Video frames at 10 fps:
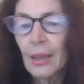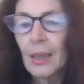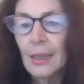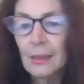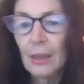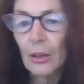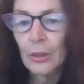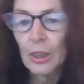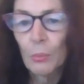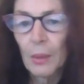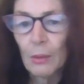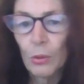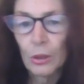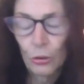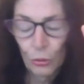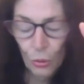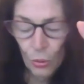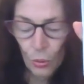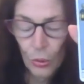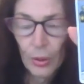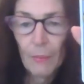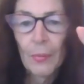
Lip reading: he's going to be withdrawn.